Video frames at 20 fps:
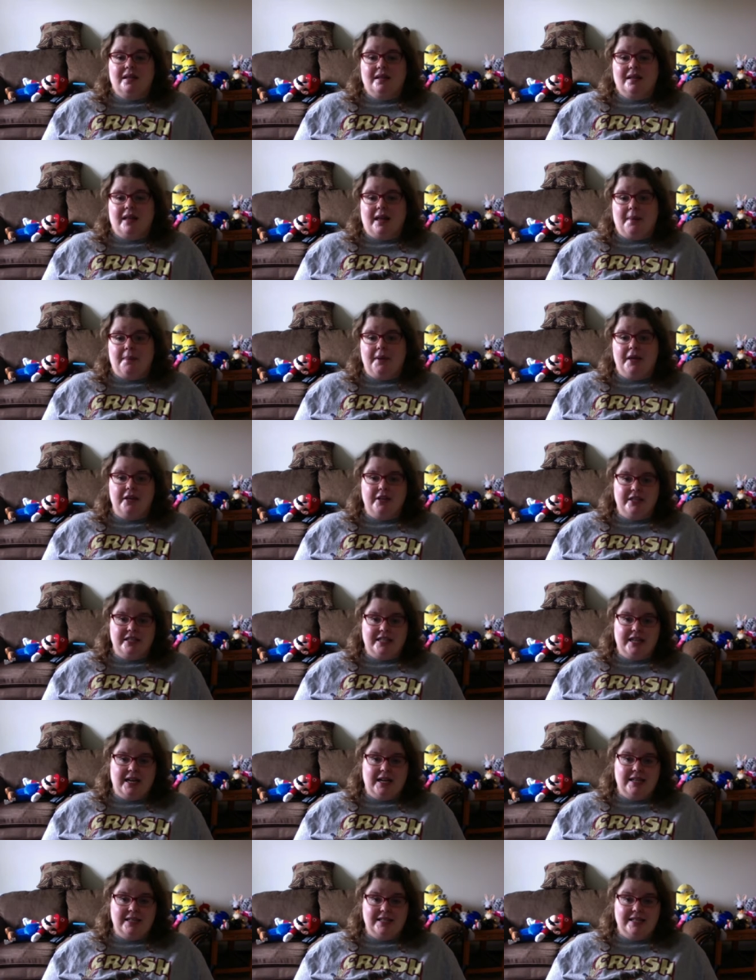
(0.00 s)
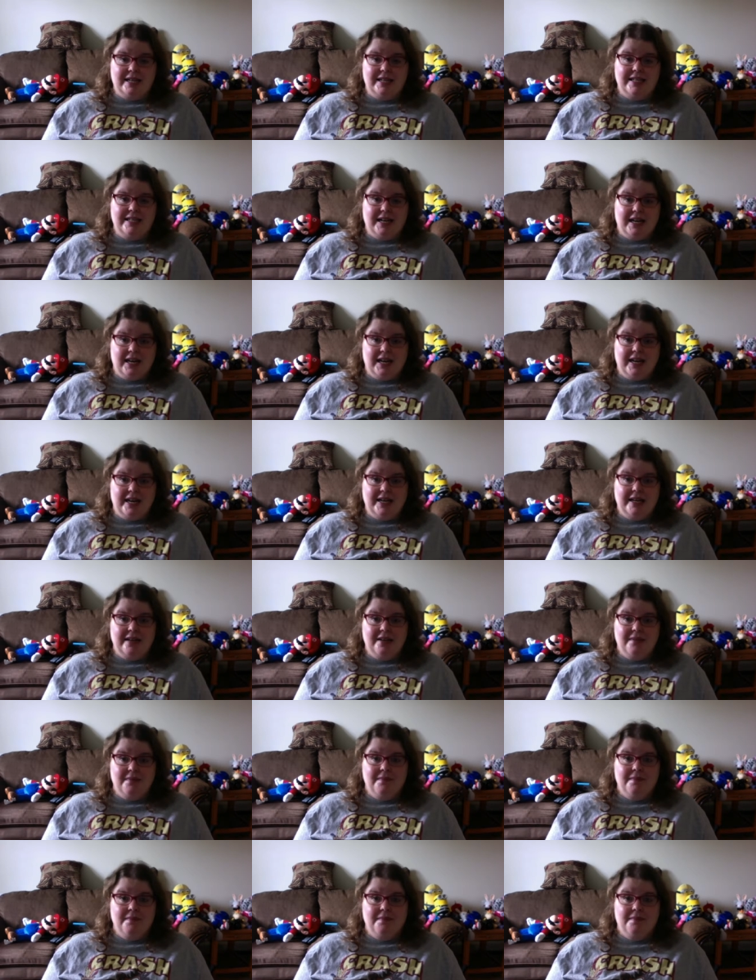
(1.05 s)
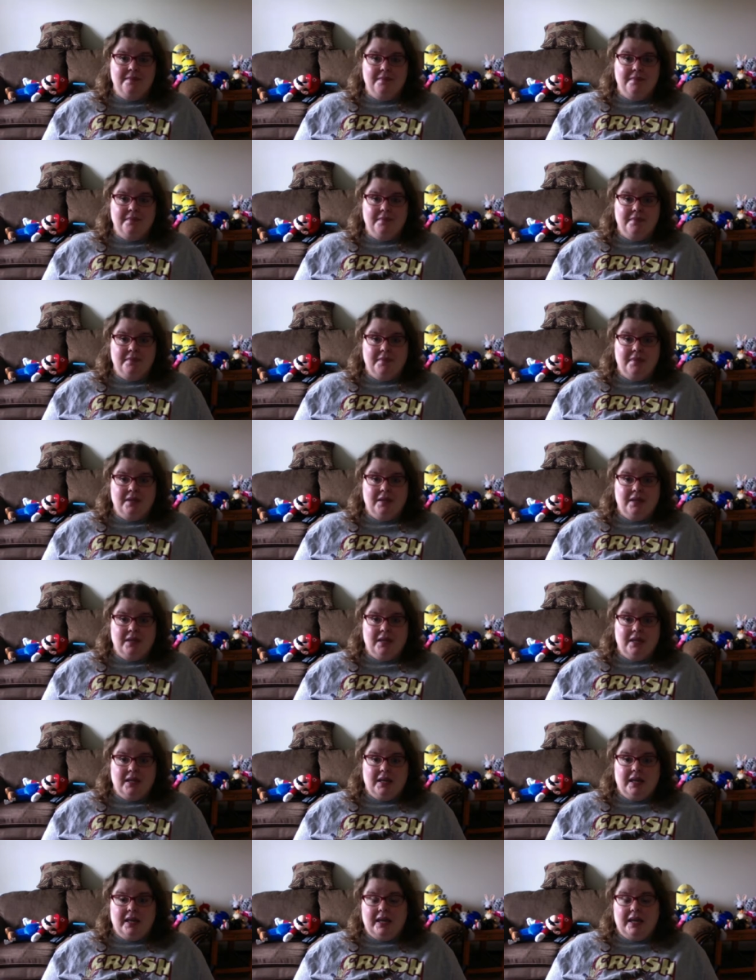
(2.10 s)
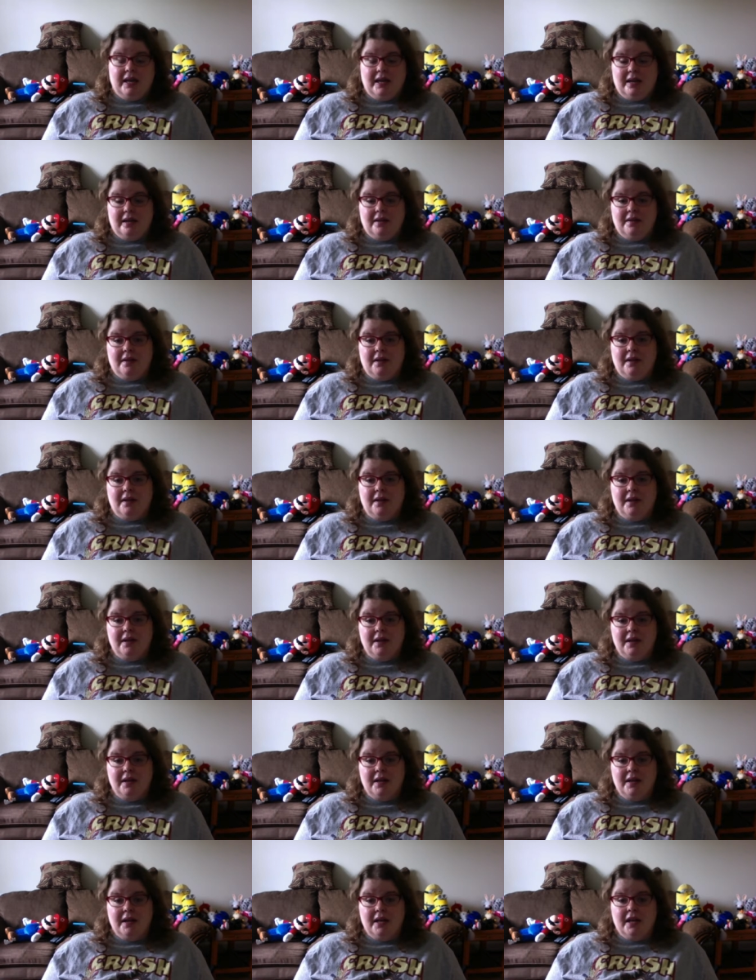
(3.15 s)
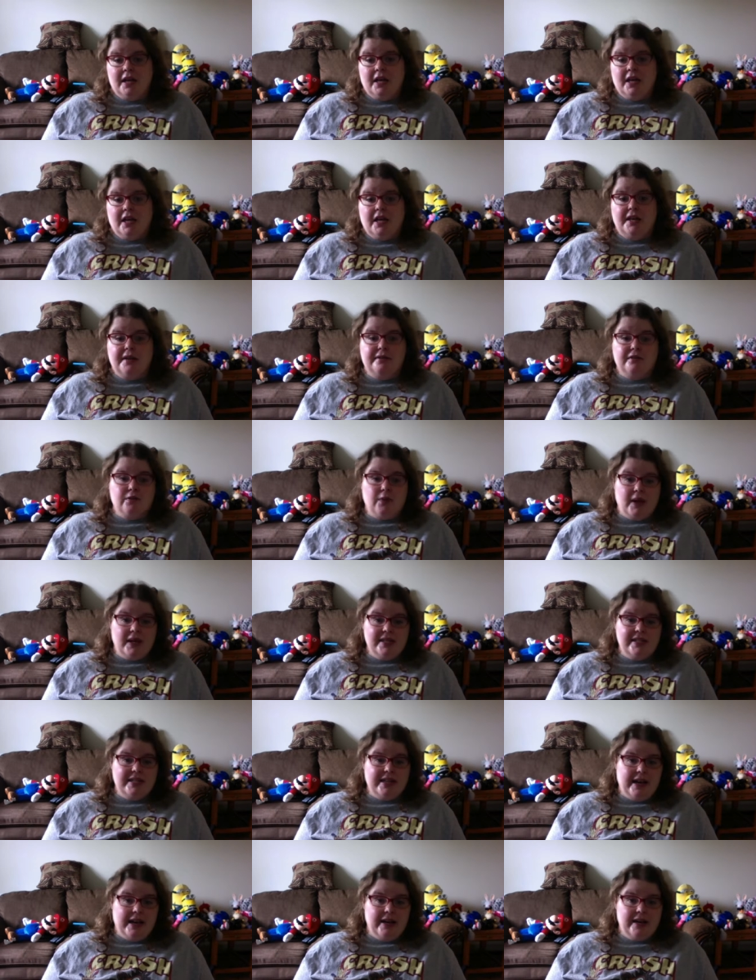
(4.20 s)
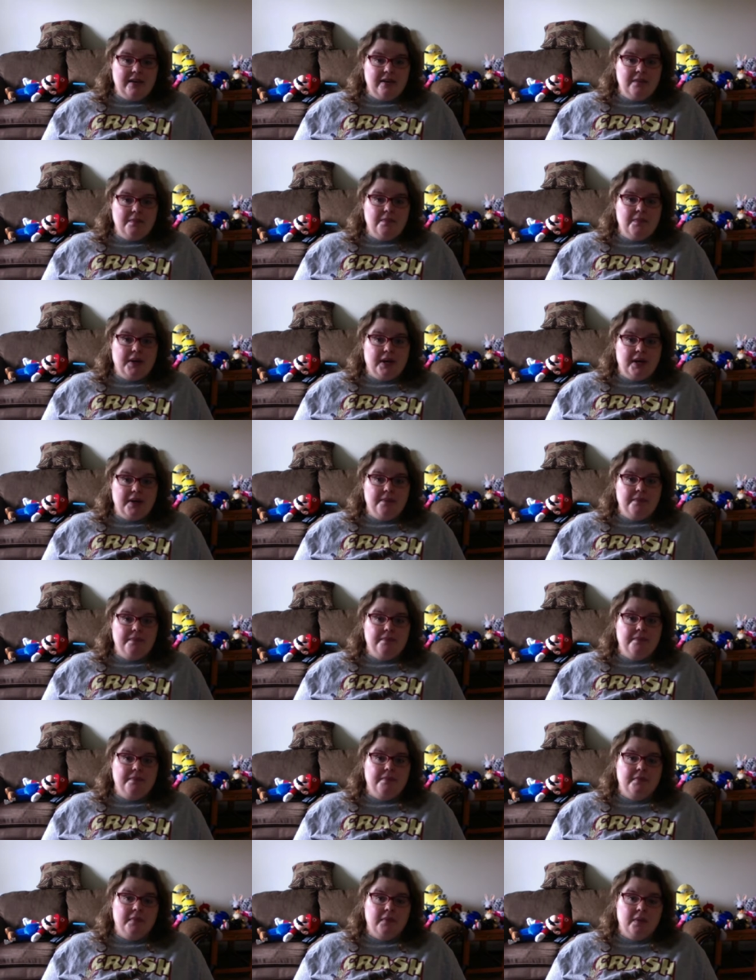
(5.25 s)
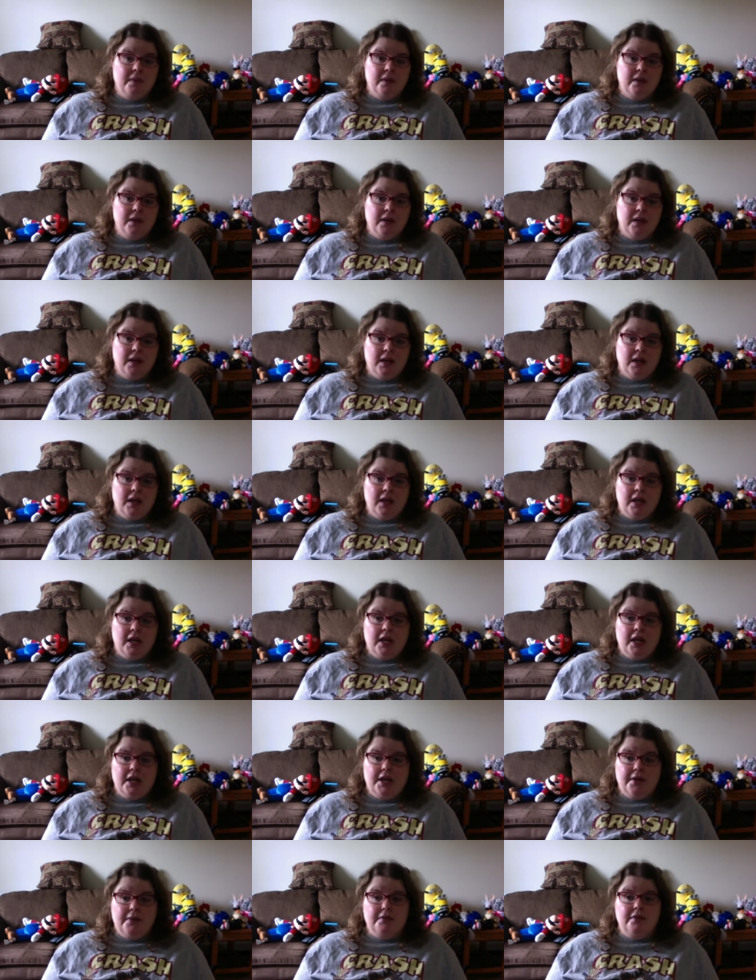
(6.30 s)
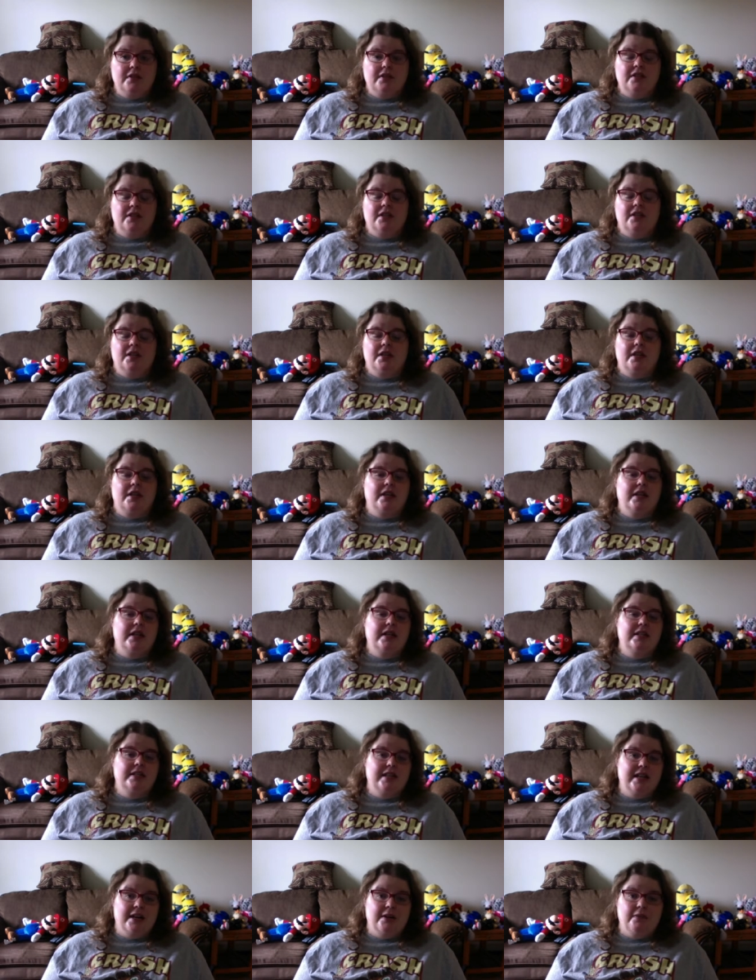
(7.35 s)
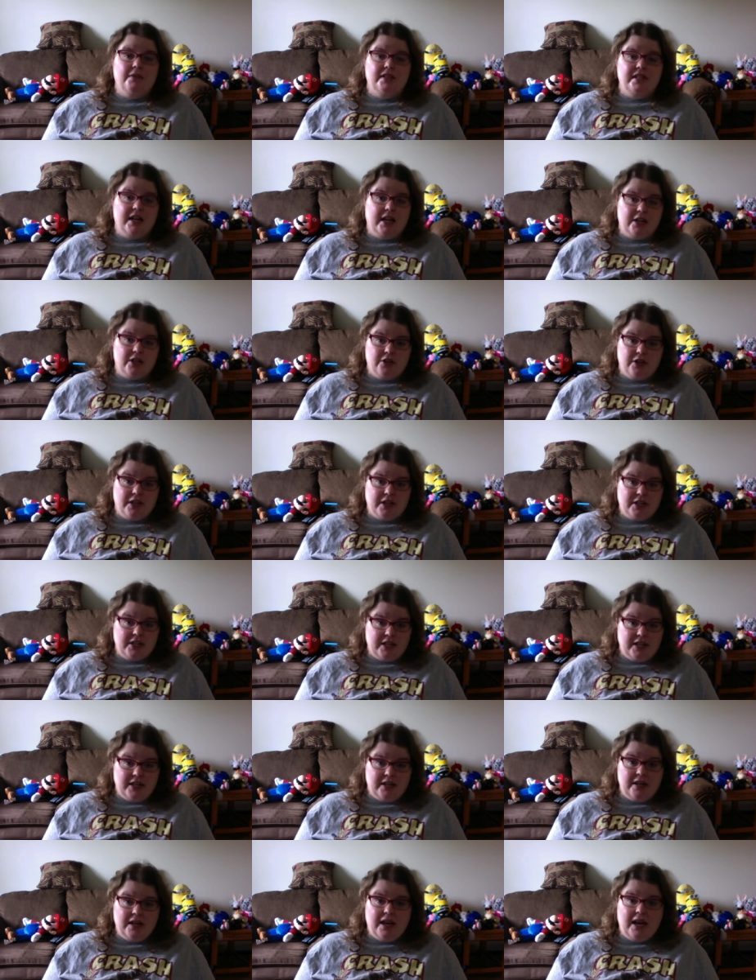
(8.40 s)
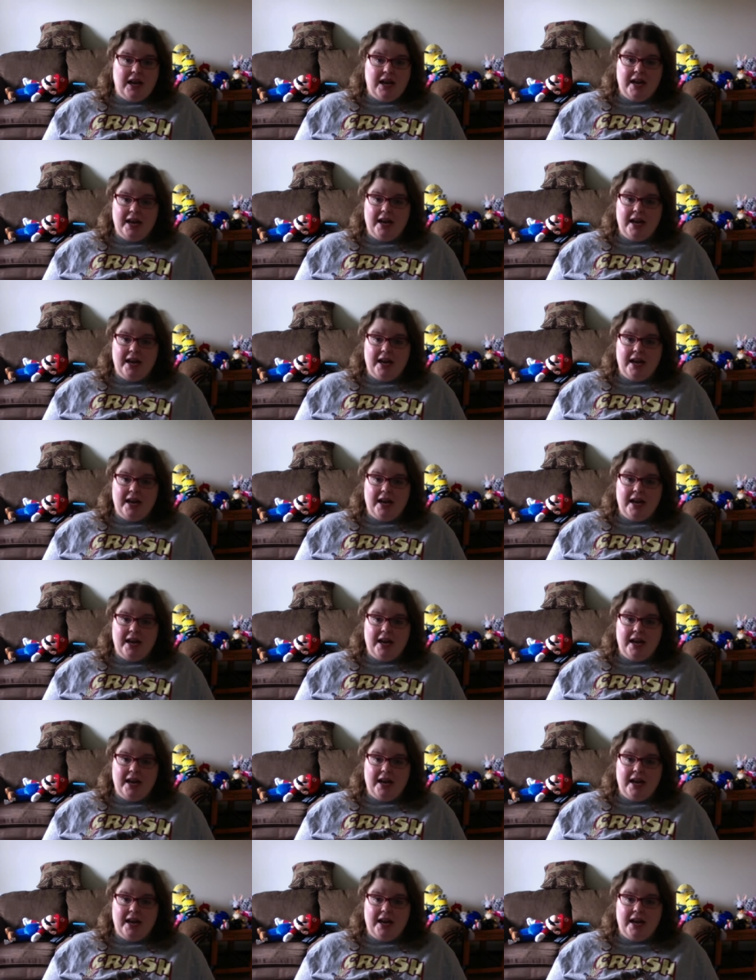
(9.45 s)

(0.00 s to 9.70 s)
that Peter Sallis had died, and he was quite saddened, but he was he said it was not a tragedy, and I